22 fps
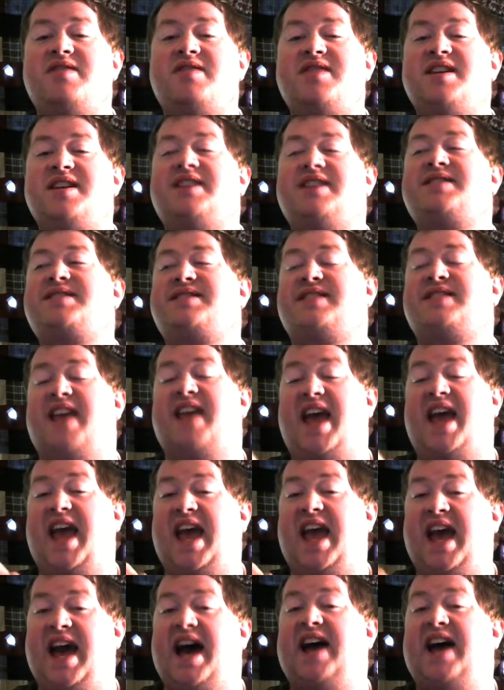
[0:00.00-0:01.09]
This
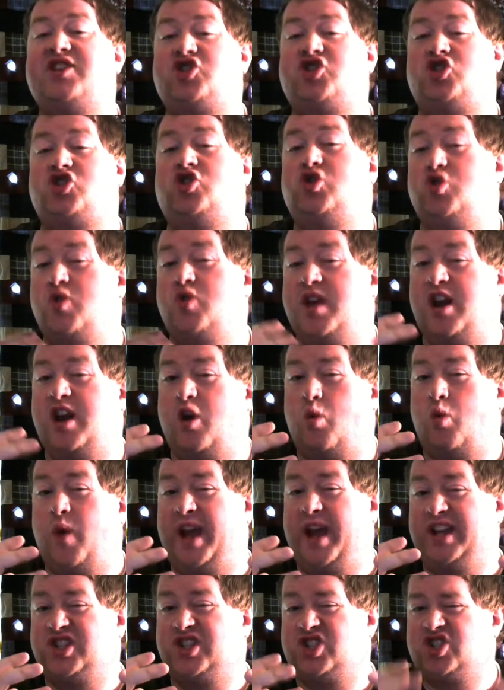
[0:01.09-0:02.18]
has to, in a
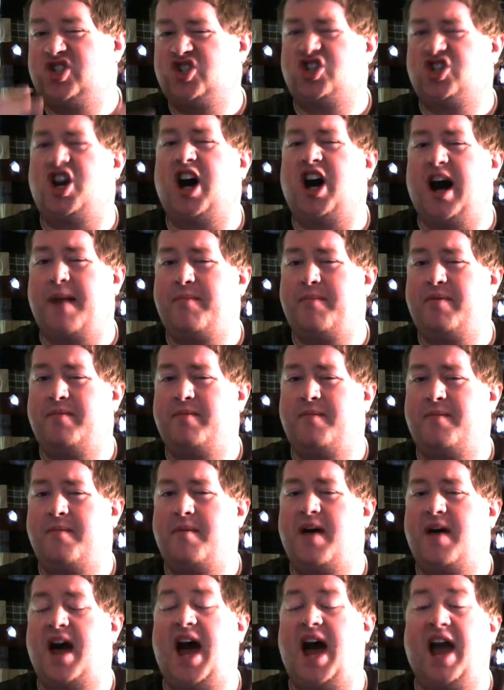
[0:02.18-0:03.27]
way, stop.
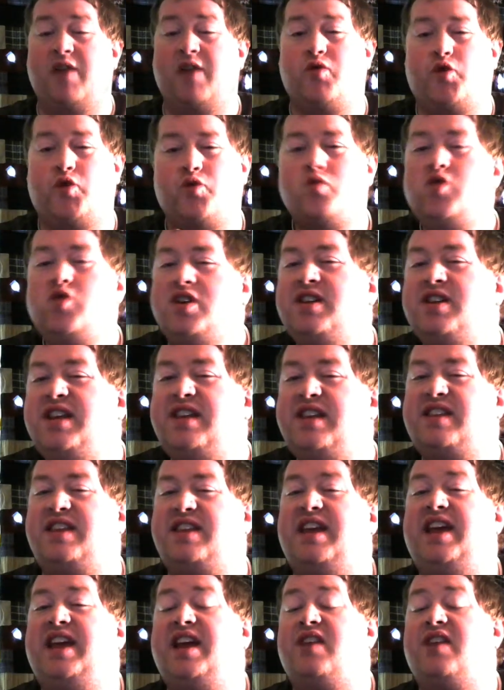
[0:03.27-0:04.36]
I really
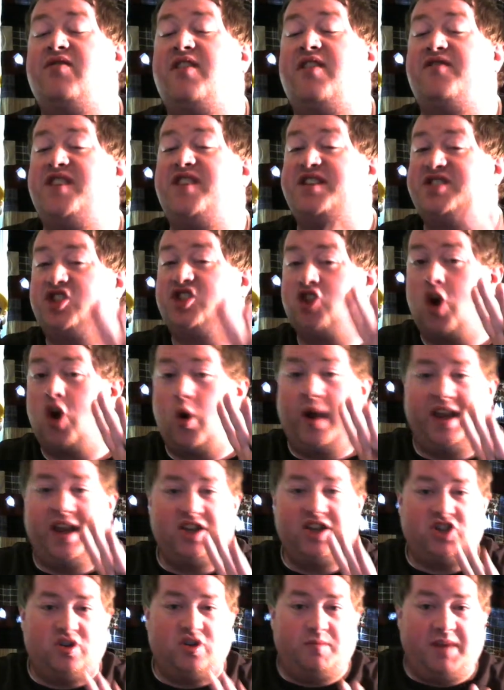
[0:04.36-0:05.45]
think that this is
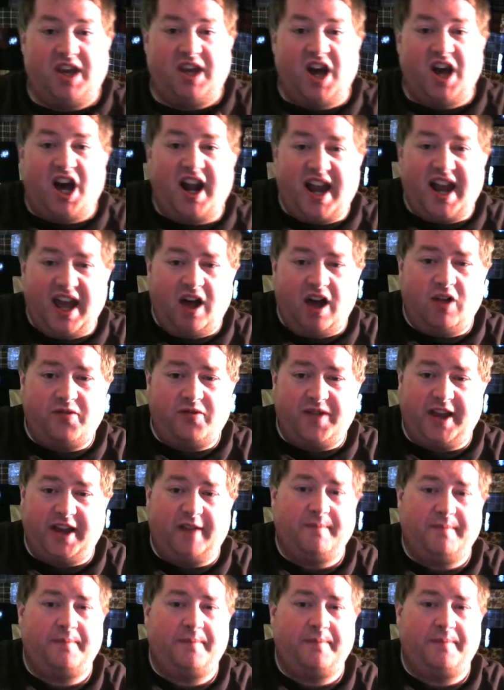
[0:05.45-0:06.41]
going to be unhealthy.